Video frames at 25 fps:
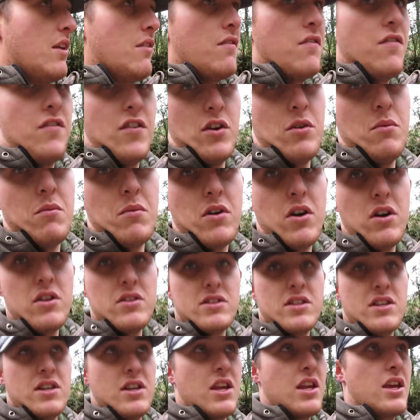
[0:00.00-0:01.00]
and film
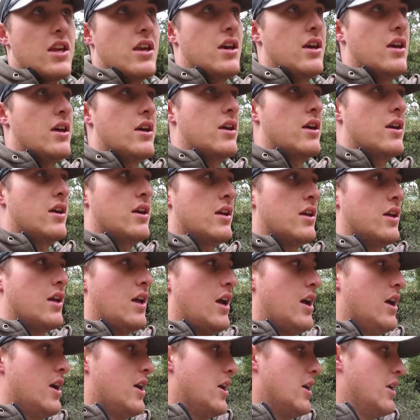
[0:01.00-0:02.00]
constantly
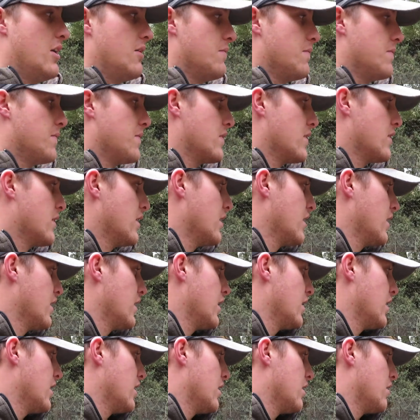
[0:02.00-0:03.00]
um,
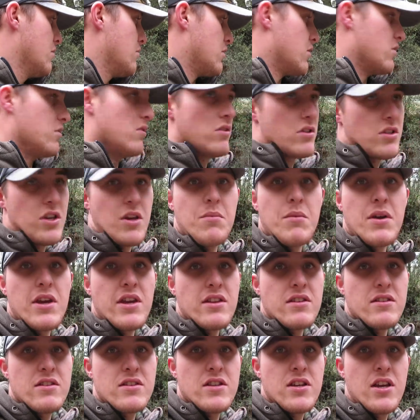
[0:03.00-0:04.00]
but it also
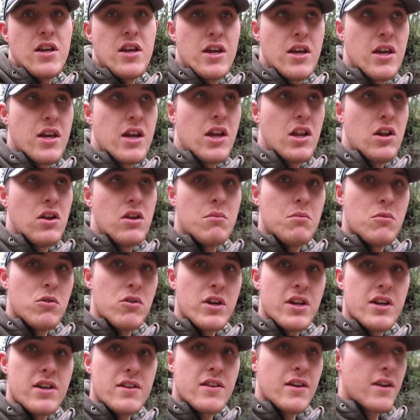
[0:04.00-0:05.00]
means a lot
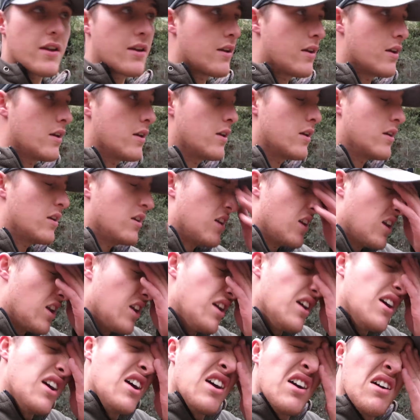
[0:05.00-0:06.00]
more editing,
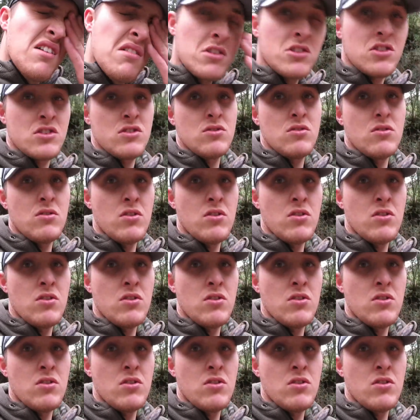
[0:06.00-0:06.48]
which is